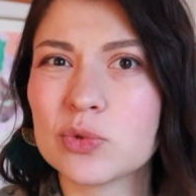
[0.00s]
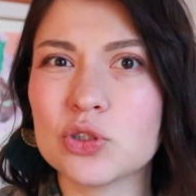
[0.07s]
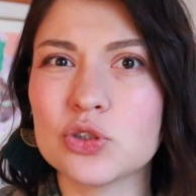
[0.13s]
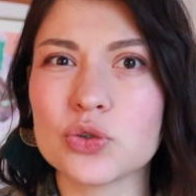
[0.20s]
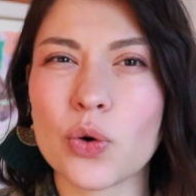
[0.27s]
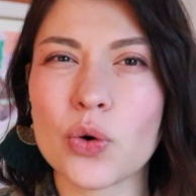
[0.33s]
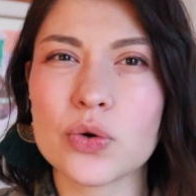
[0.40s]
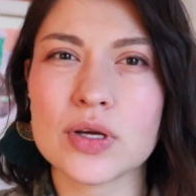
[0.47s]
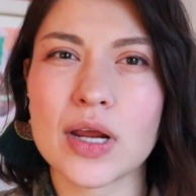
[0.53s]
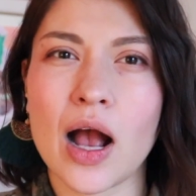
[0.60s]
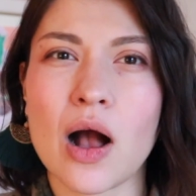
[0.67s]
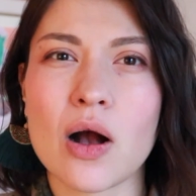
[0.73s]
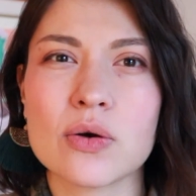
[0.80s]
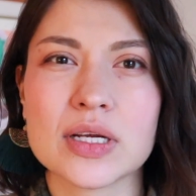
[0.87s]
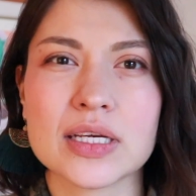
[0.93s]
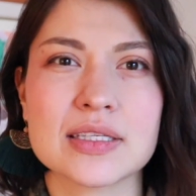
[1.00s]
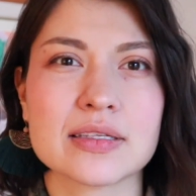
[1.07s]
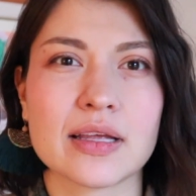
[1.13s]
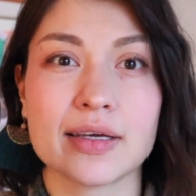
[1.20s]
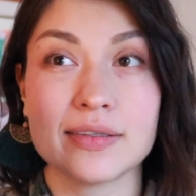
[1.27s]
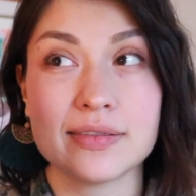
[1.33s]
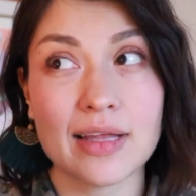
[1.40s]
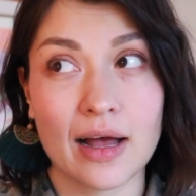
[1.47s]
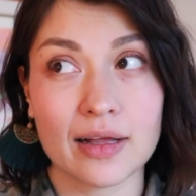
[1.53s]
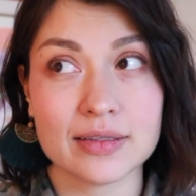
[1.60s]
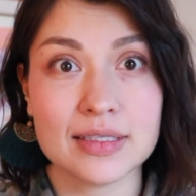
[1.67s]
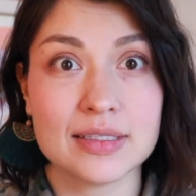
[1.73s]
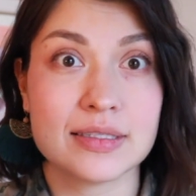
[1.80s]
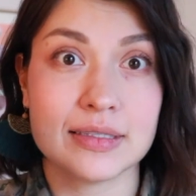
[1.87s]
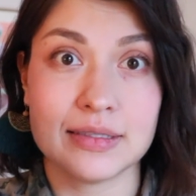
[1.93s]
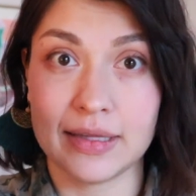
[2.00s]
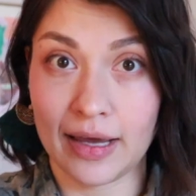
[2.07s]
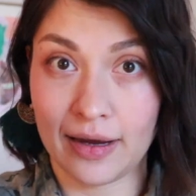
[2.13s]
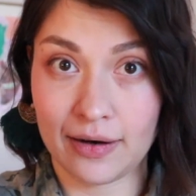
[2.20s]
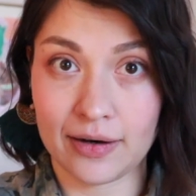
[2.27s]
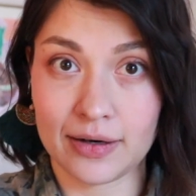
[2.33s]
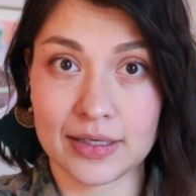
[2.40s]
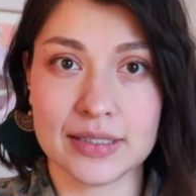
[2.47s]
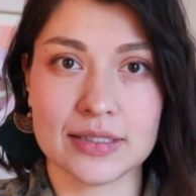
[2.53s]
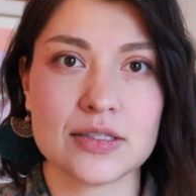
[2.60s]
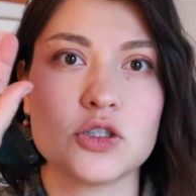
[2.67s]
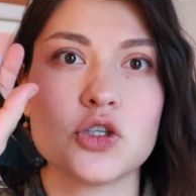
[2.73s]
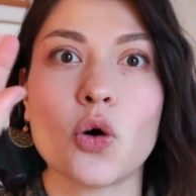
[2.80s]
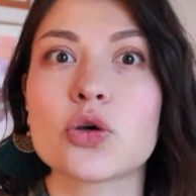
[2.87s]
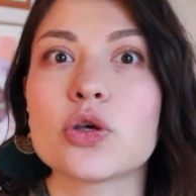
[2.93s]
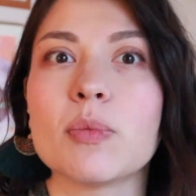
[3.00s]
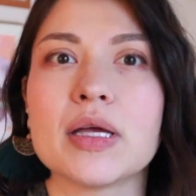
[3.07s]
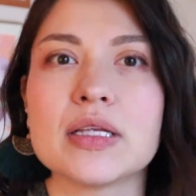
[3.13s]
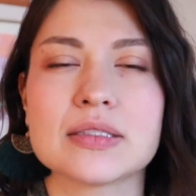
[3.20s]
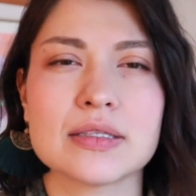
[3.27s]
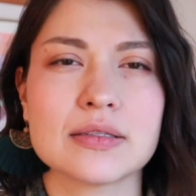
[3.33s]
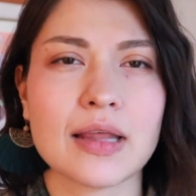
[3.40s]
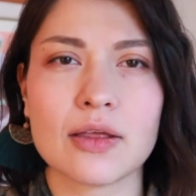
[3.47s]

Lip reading: we draw it out, it's like done, it's there, it's documented.